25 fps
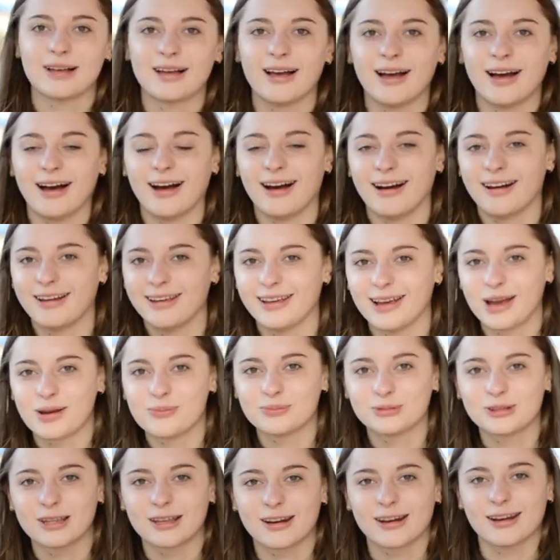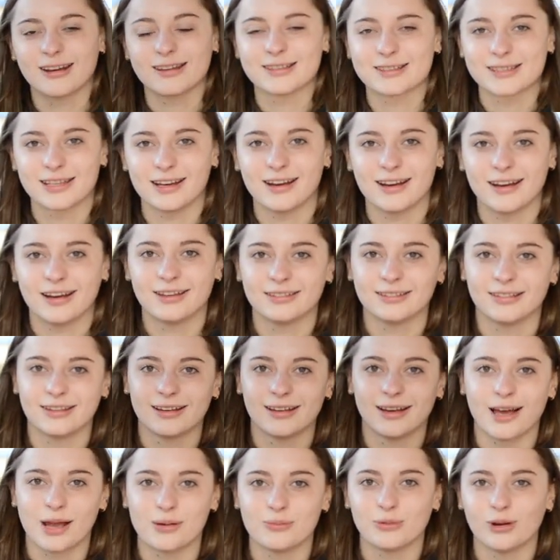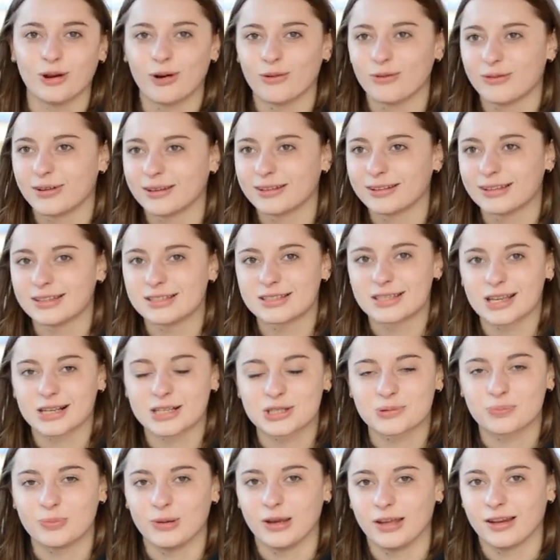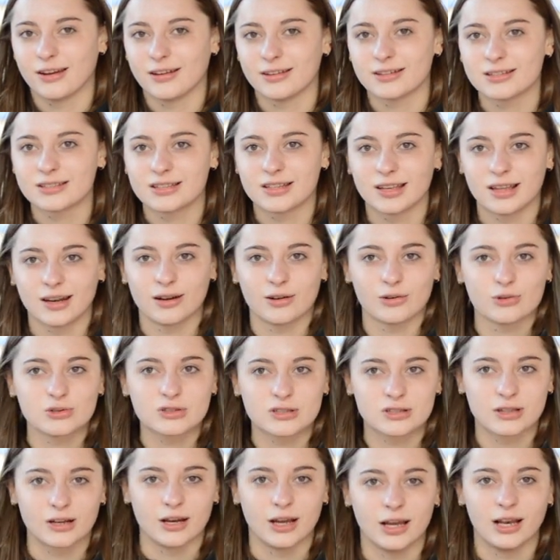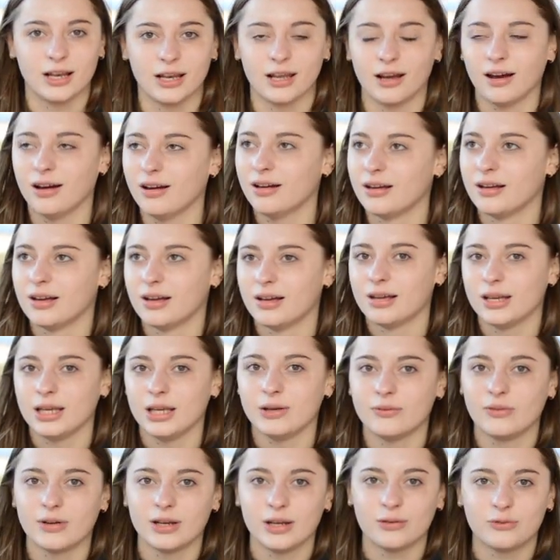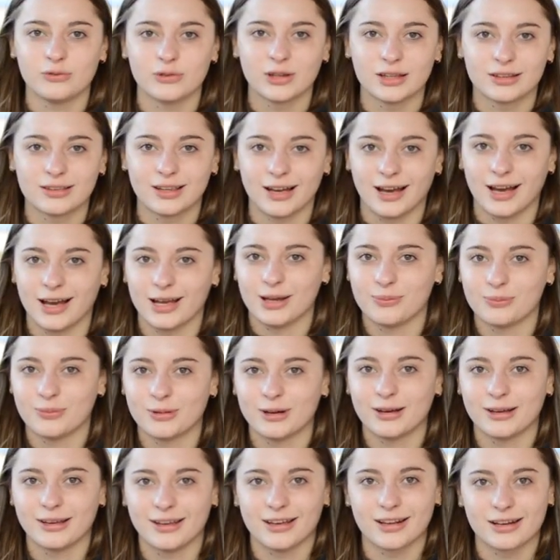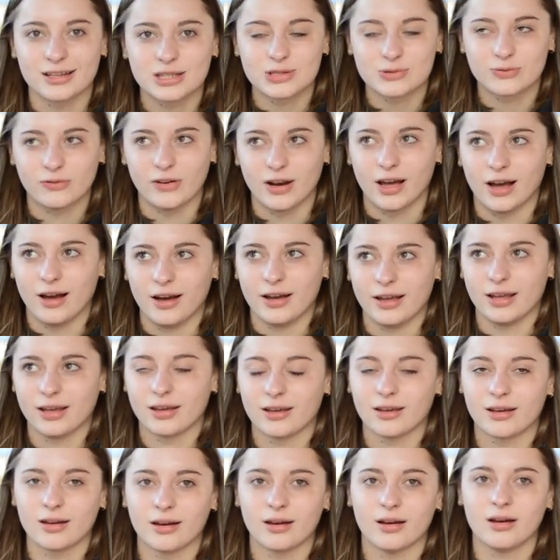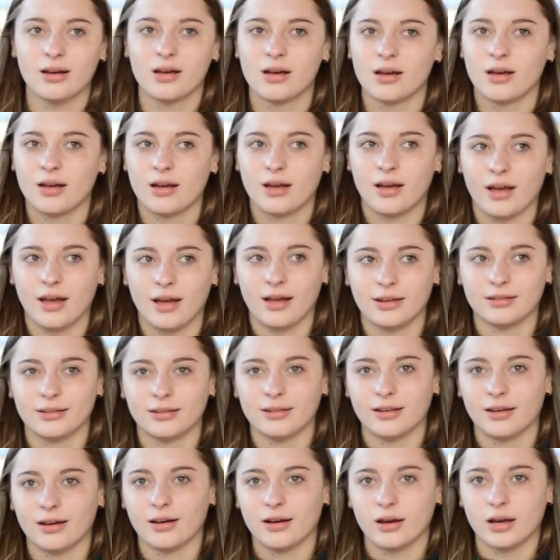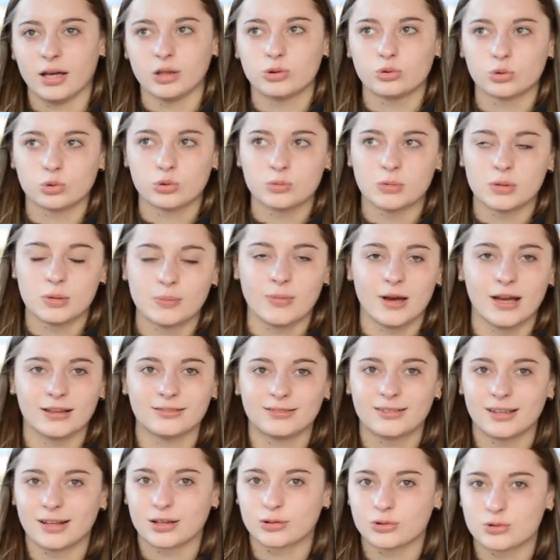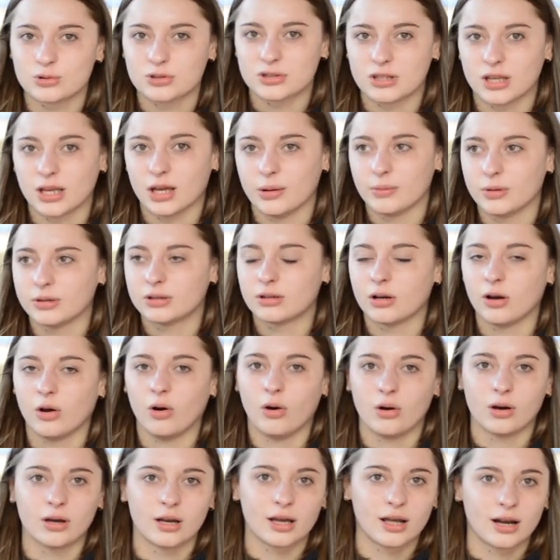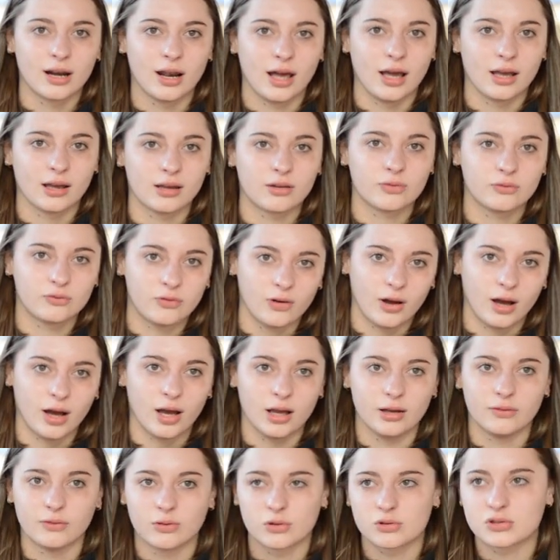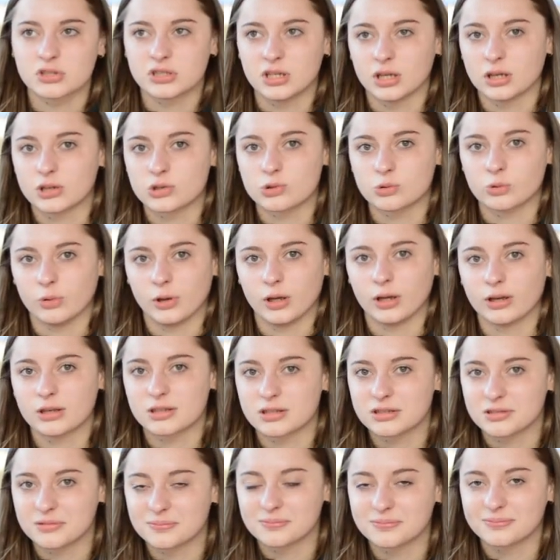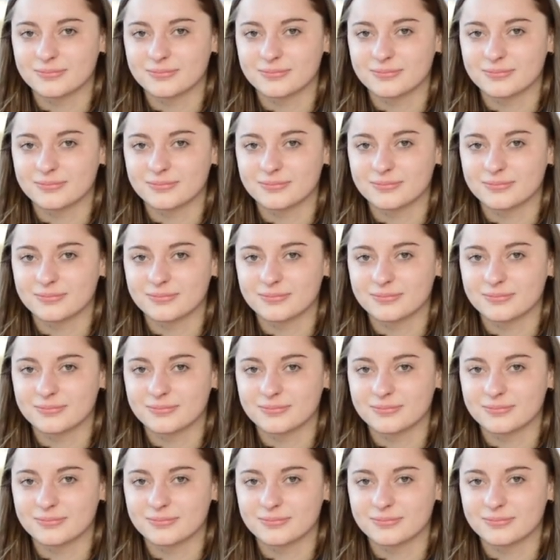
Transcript: Hi, I'm Teresa, and I'm loving this experience here in Australia, even if the time here is flying, and it would be better to stay a bit longer, like 5 or 6 weeks.